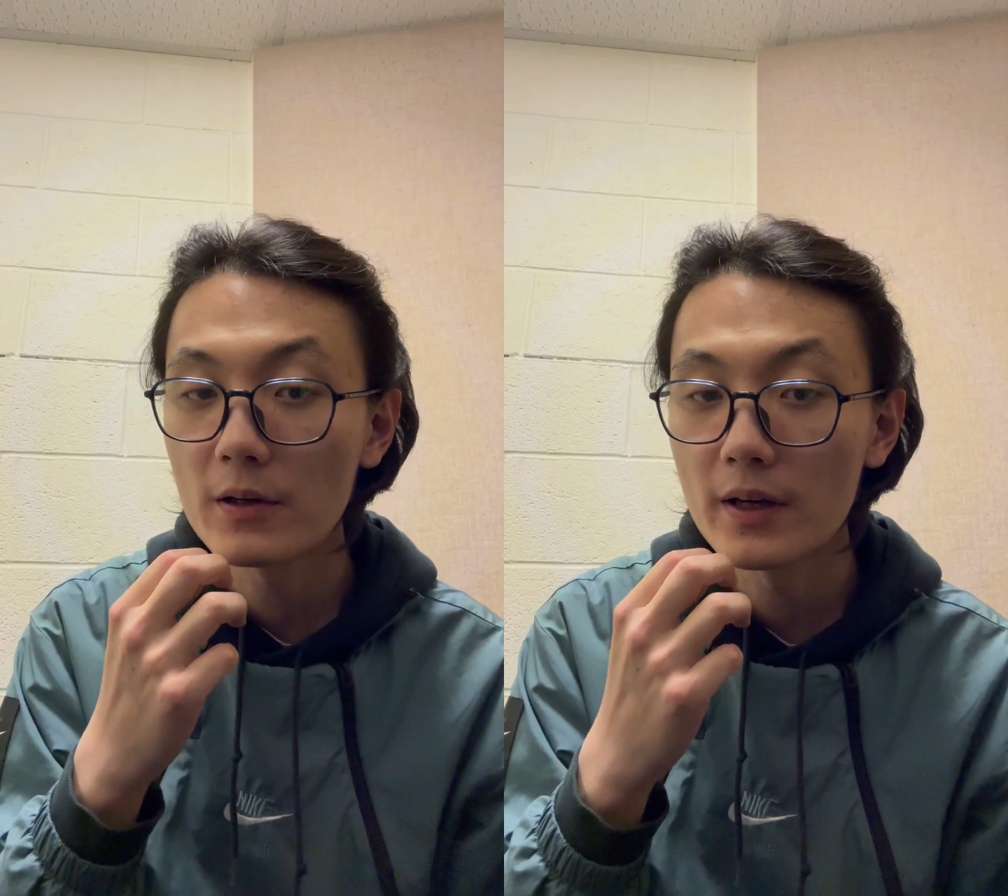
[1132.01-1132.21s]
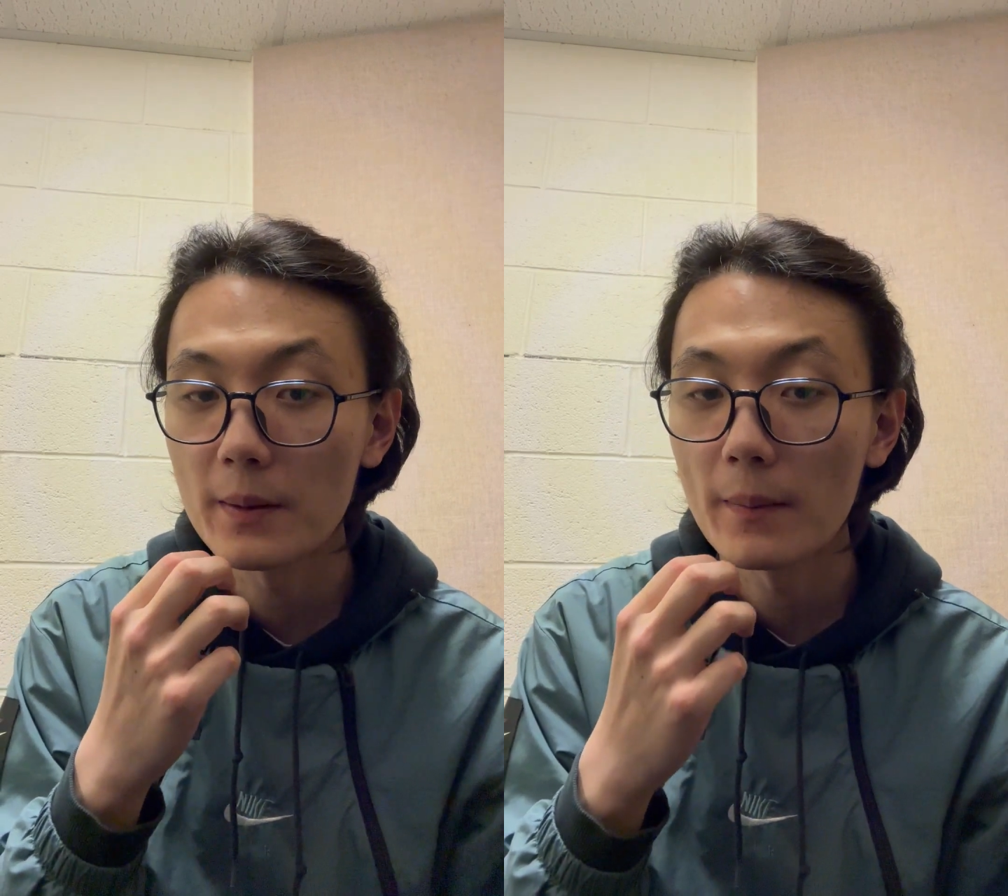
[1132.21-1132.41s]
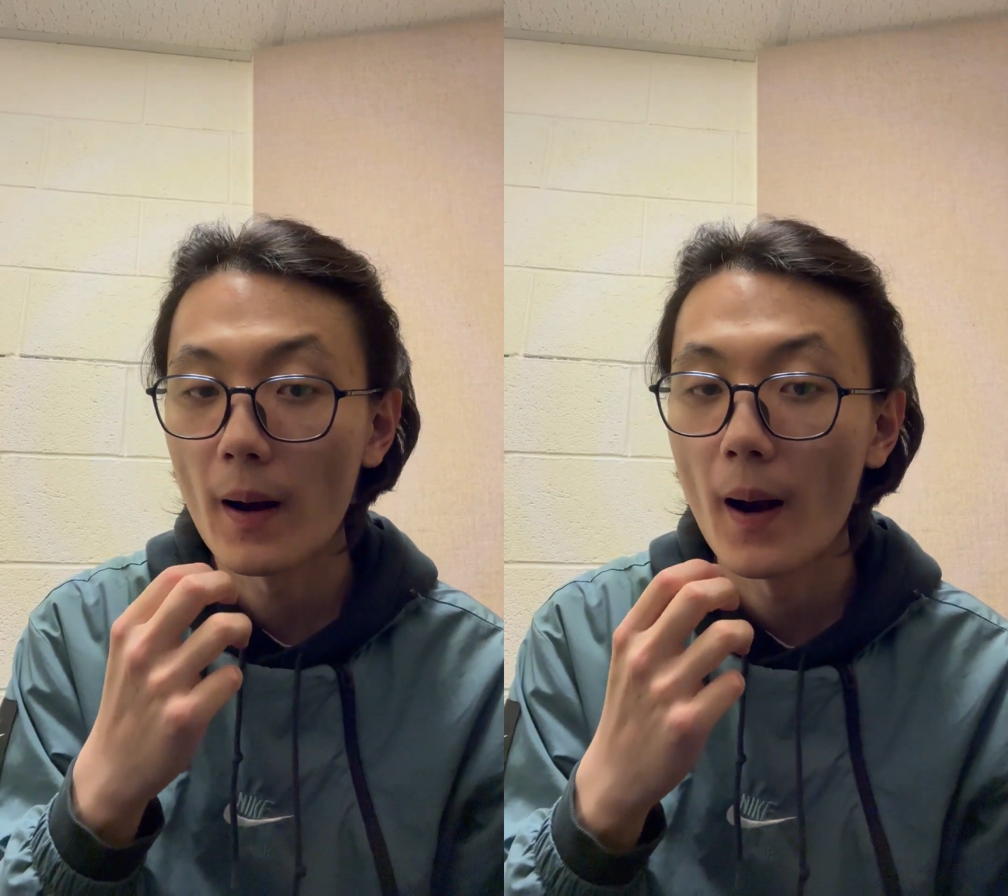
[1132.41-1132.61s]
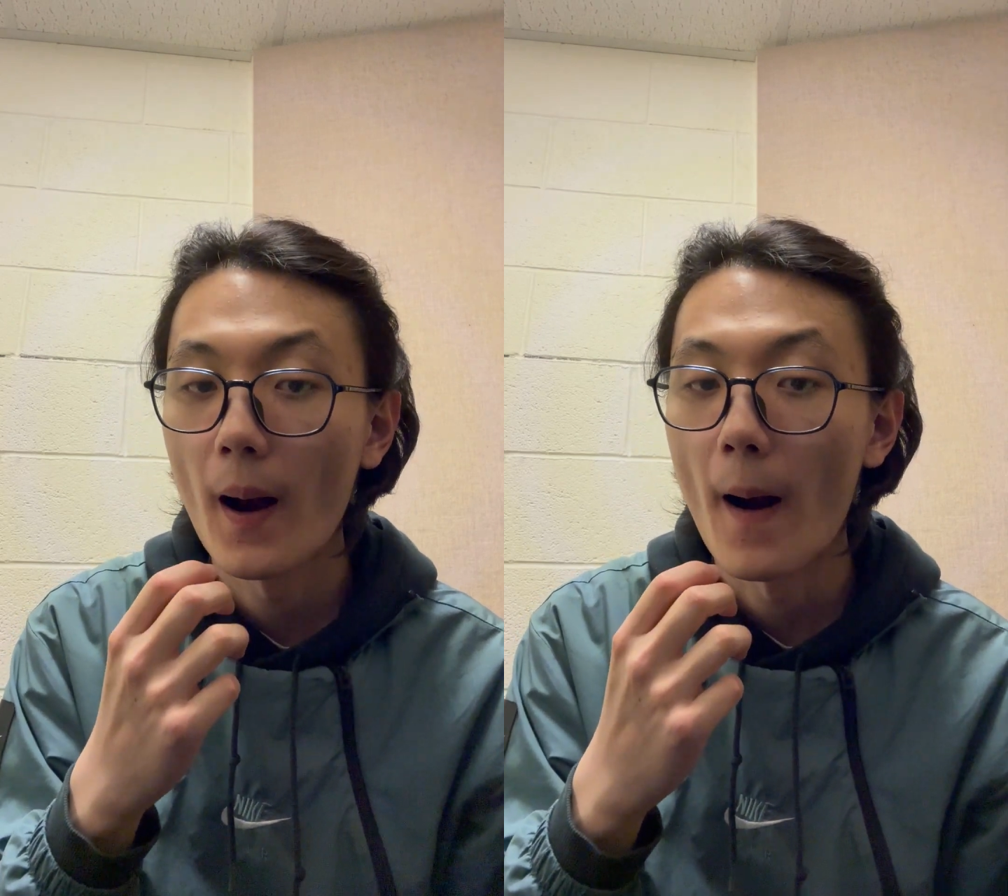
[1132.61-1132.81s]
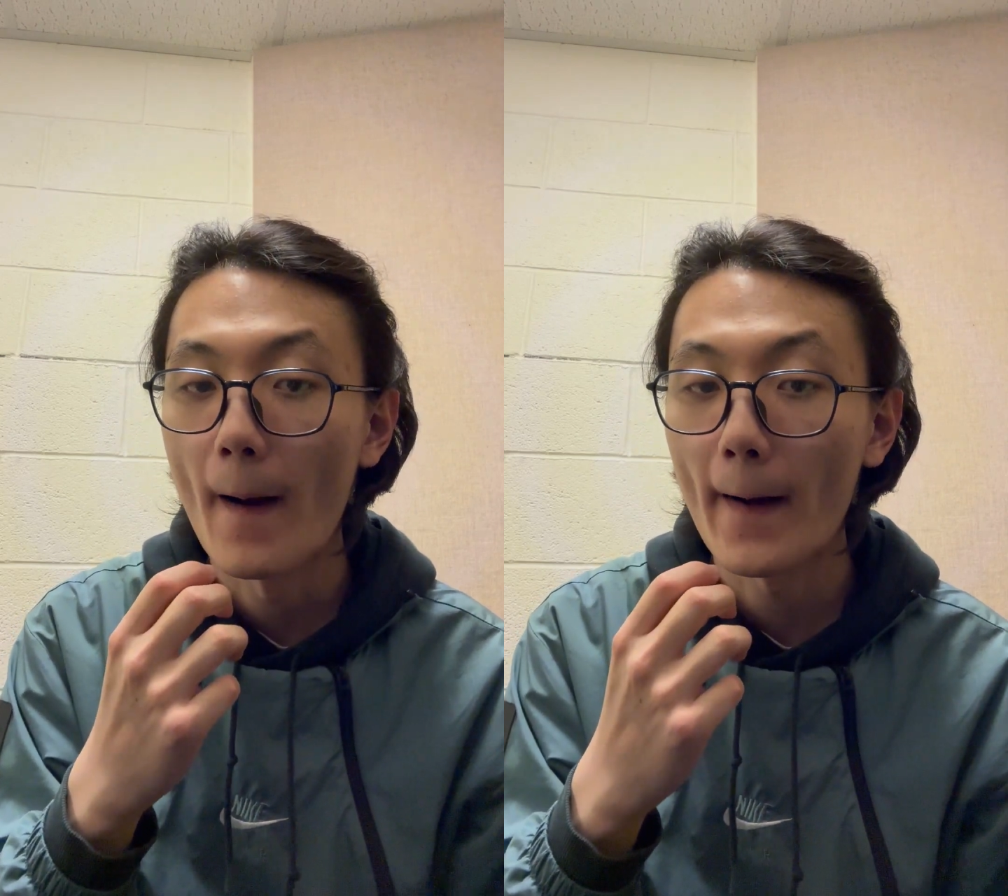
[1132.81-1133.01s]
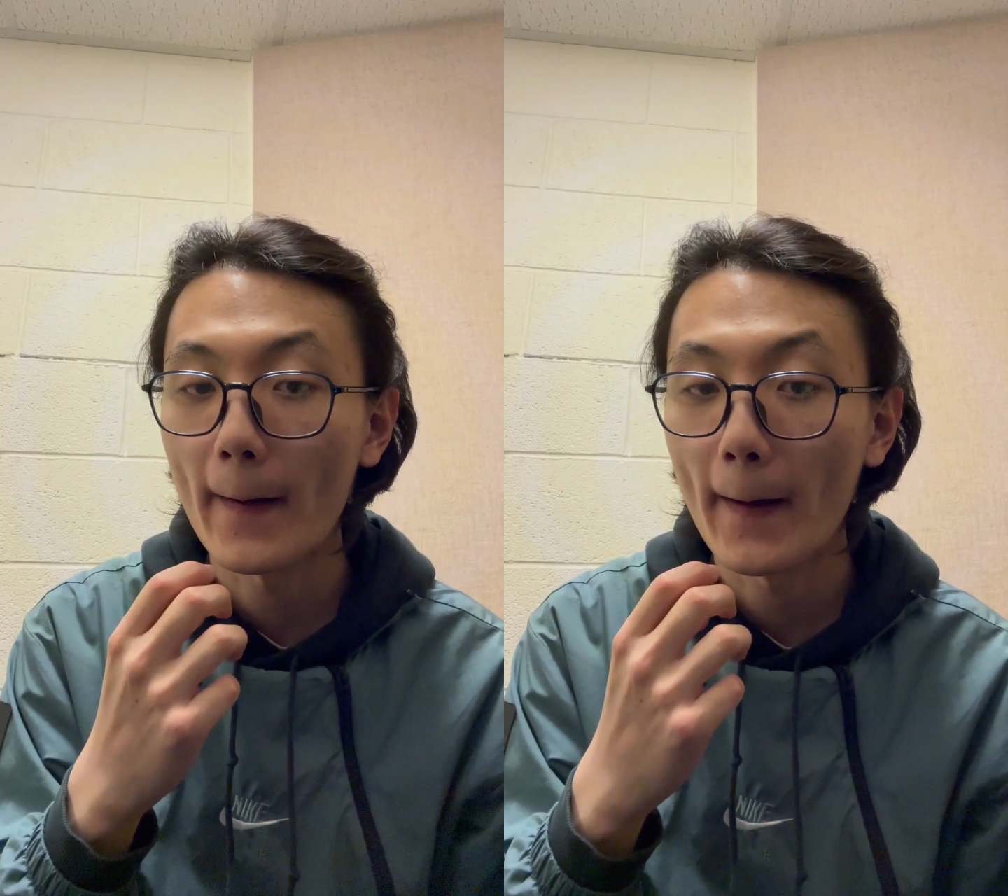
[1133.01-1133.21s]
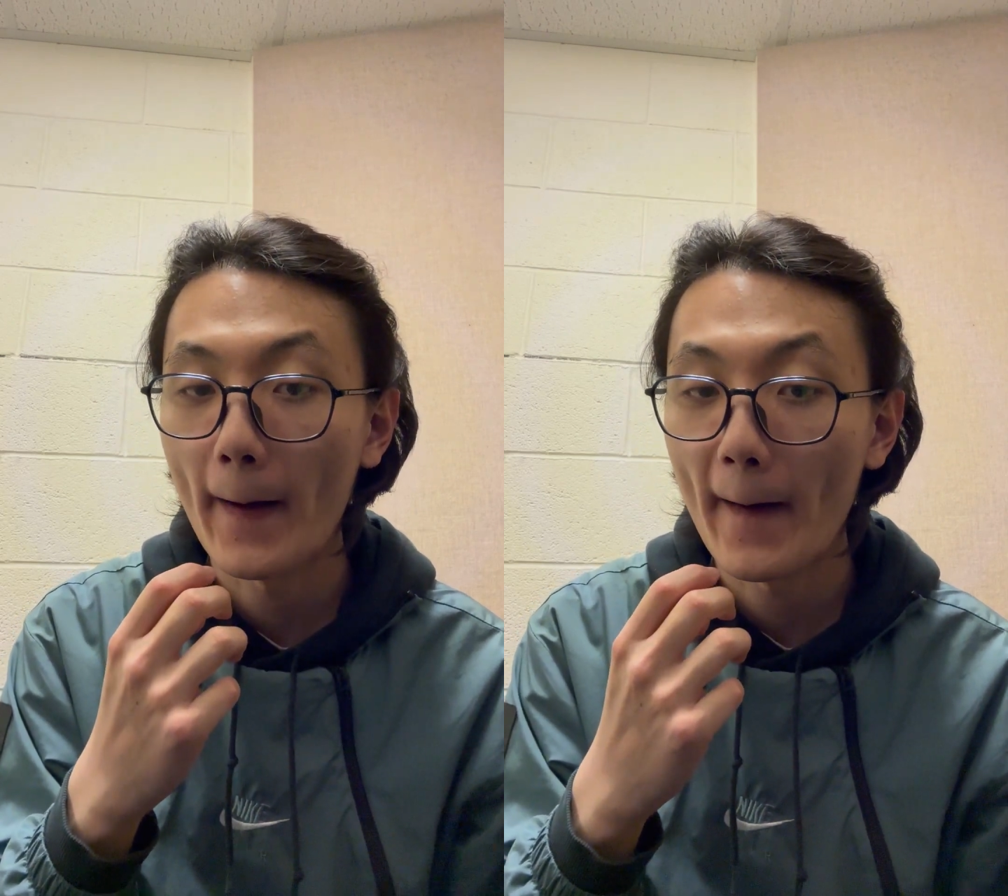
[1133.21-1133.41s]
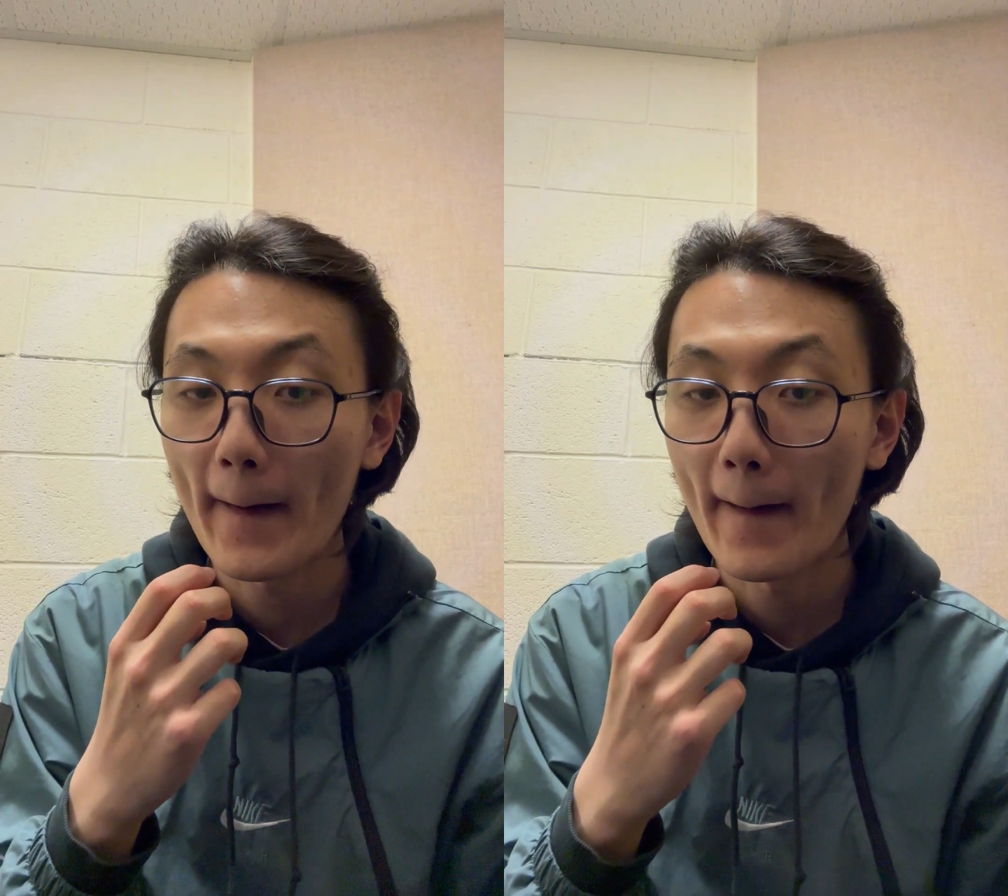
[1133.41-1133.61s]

lip, like this.